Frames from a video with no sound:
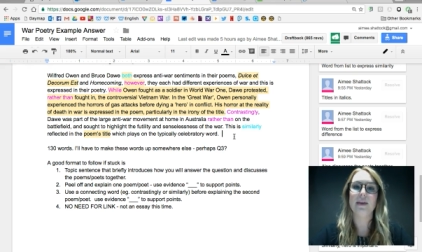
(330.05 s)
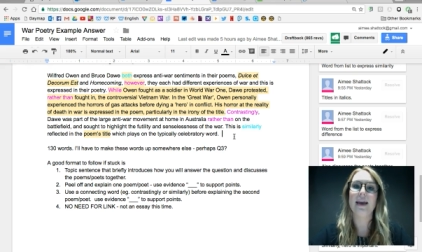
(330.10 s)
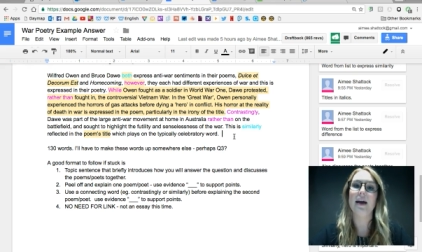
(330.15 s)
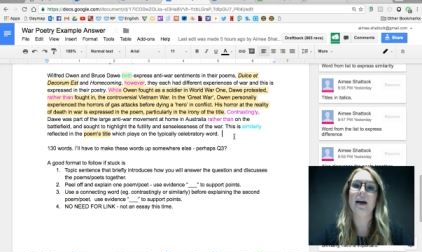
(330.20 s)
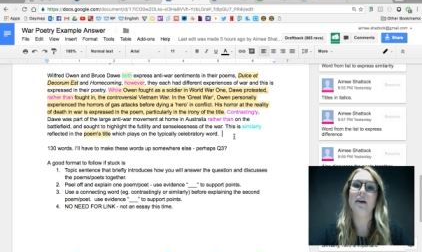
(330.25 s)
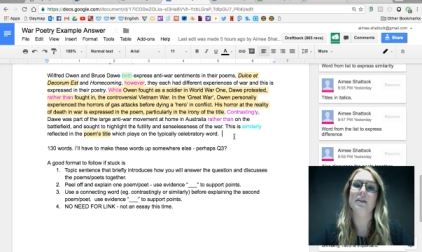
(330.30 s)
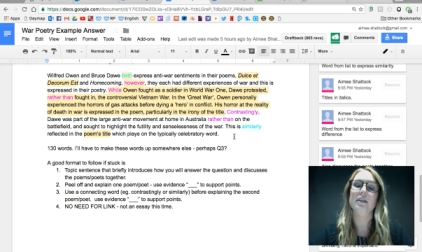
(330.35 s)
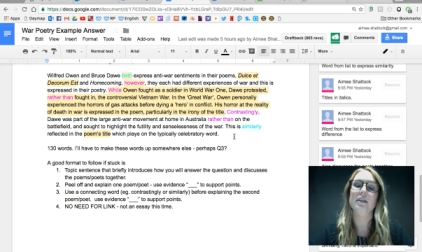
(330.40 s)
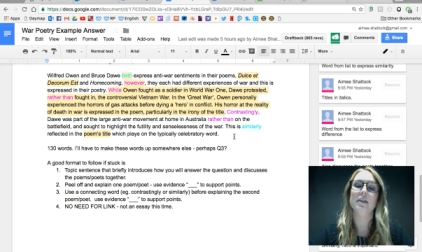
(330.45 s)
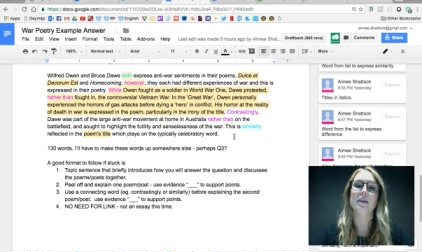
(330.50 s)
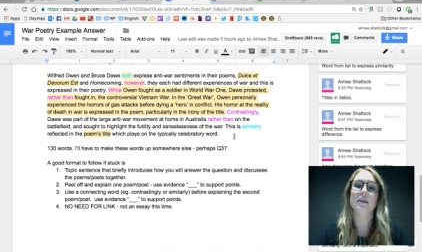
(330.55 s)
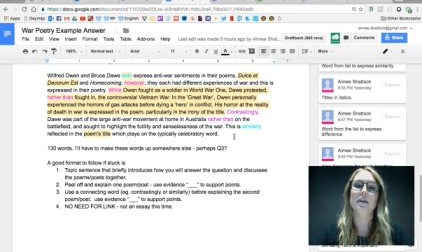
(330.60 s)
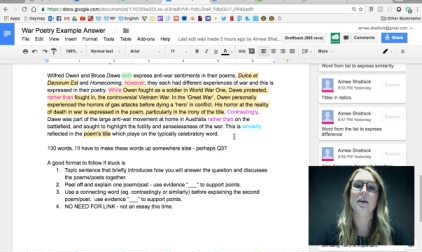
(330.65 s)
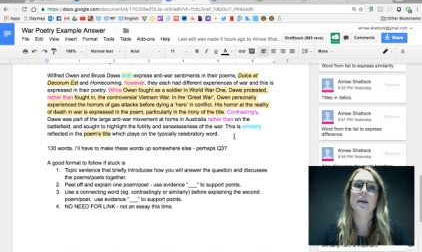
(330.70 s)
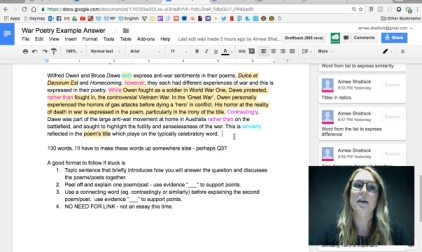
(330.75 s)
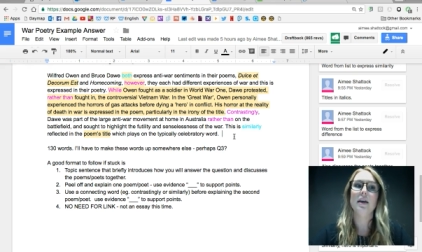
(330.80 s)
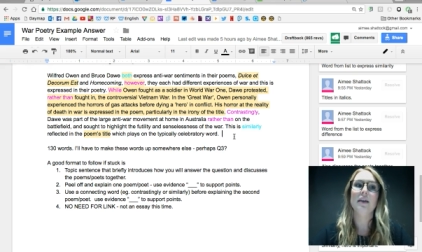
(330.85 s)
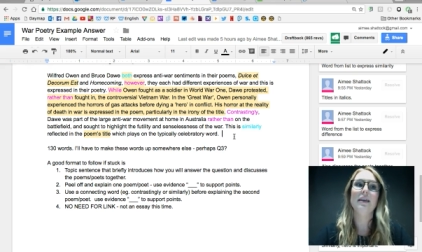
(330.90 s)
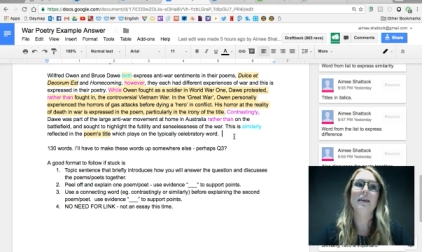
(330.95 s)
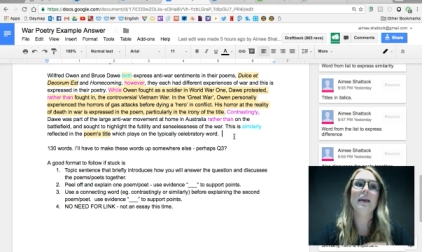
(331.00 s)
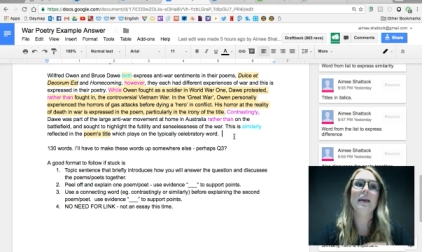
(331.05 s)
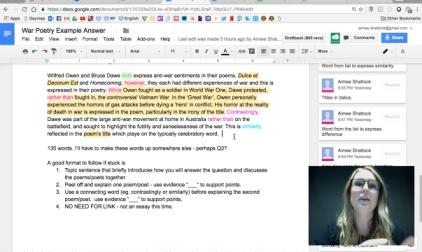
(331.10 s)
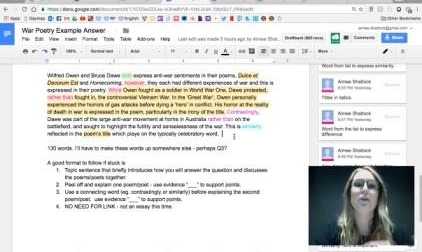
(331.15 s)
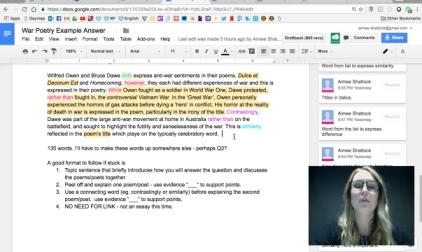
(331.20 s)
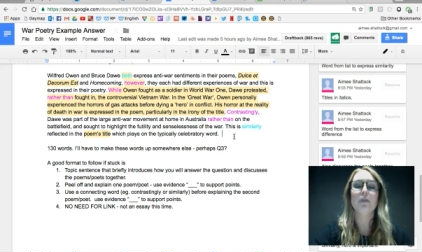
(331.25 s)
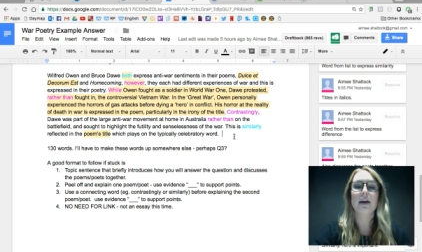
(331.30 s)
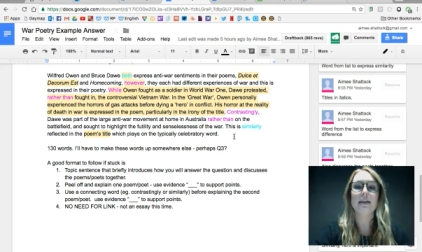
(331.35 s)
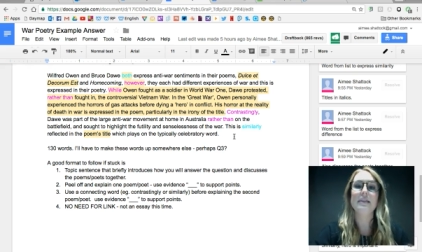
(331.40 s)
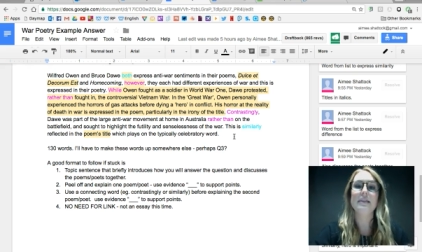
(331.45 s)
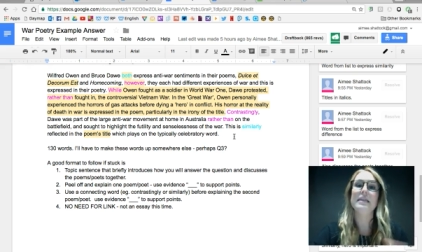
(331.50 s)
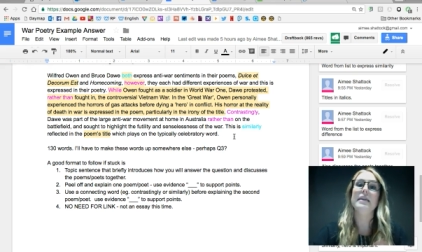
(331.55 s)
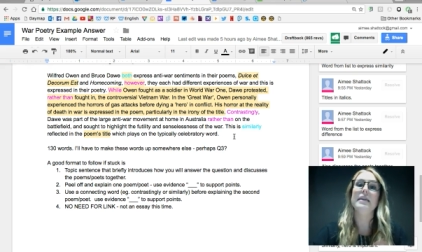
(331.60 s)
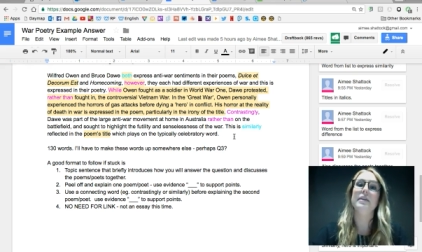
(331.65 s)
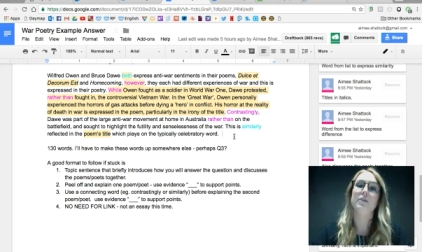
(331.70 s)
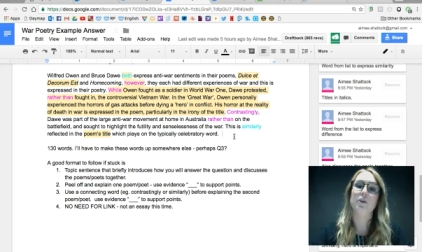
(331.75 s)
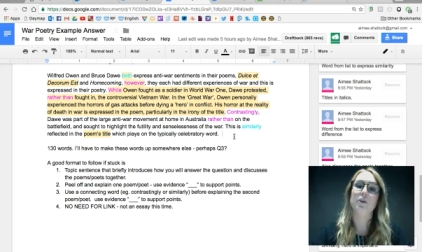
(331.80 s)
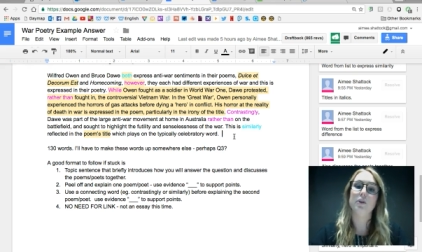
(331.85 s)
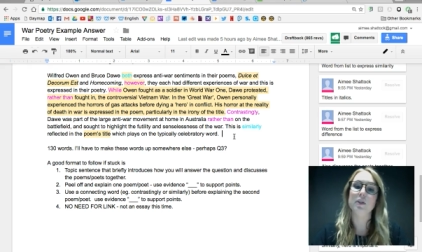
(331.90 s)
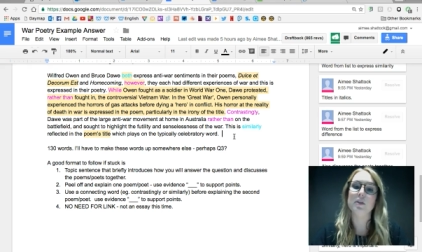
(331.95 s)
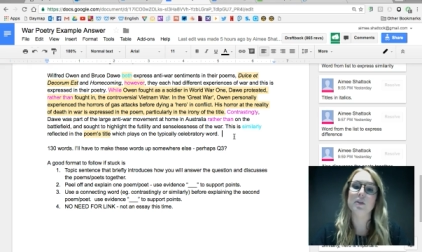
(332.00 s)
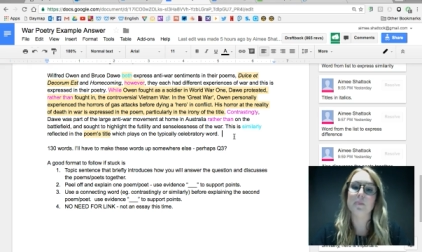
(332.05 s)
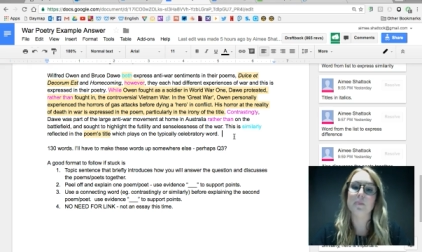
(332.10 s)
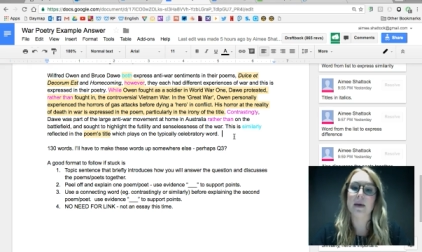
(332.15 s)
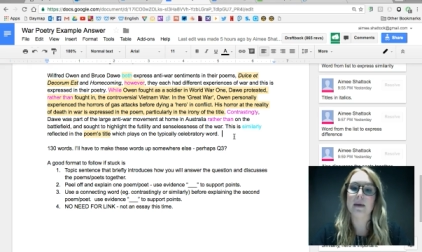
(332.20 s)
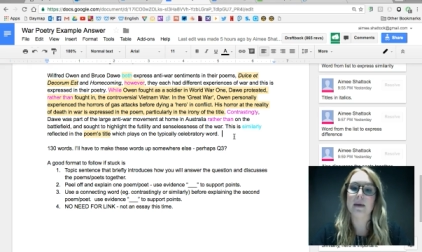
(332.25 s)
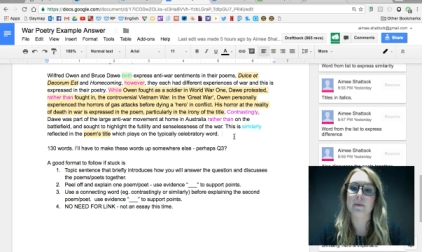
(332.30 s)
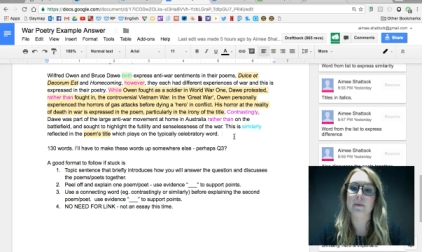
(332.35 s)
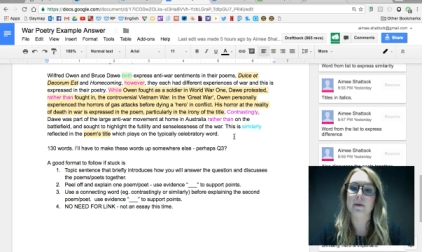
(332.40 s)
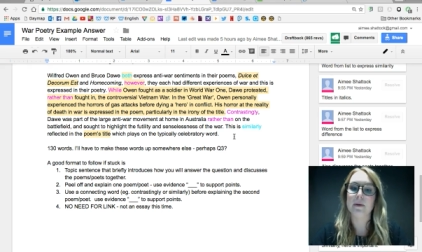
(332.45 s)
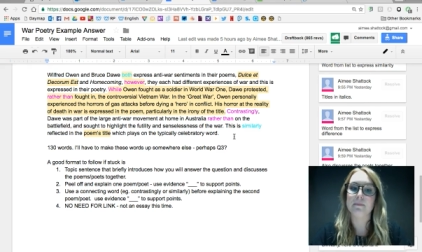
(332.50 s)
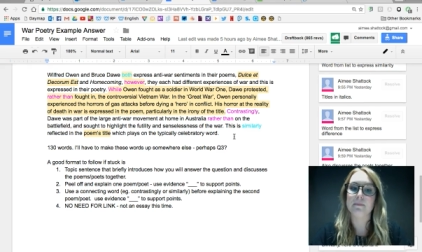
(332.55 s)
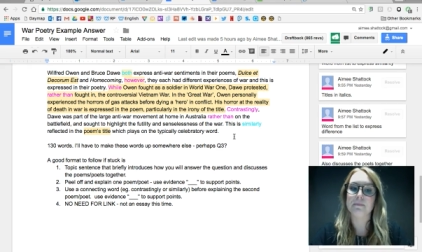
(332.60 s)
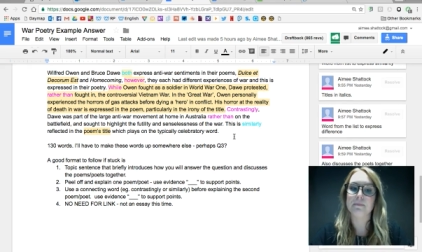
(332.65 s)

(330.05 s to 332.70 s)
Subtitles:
how to get your ideas onto paper.